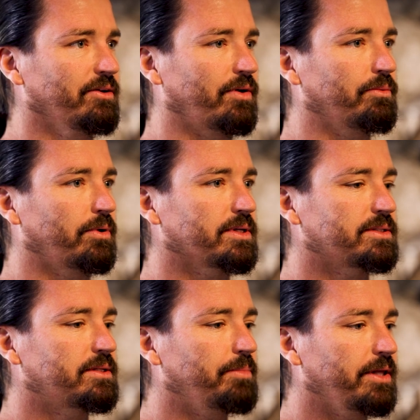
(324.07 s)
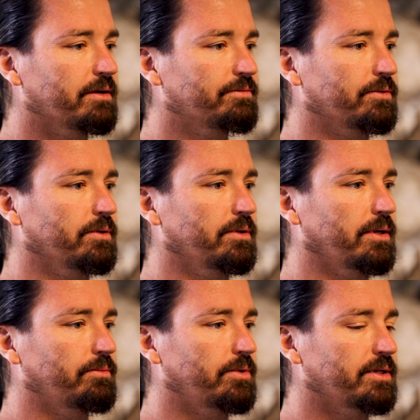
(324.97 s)
know, I wanted to be there for her and I
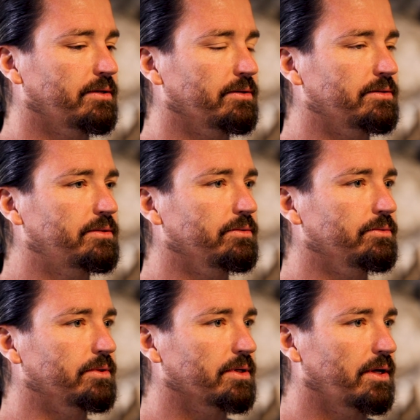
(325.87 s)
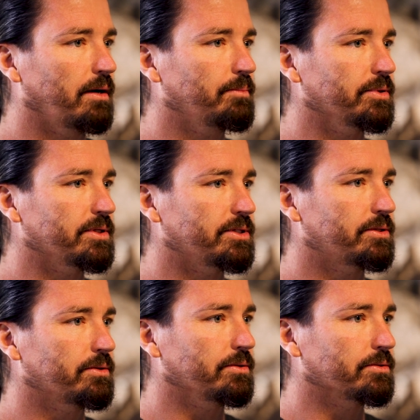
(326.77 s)
wanted her to accomplish
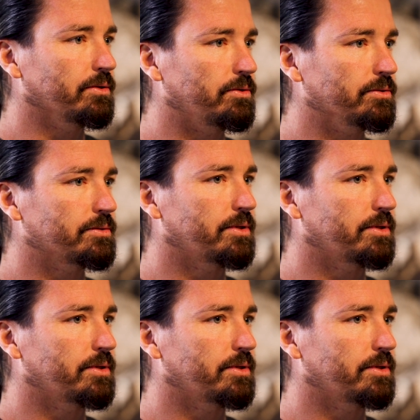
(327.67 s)
her goals.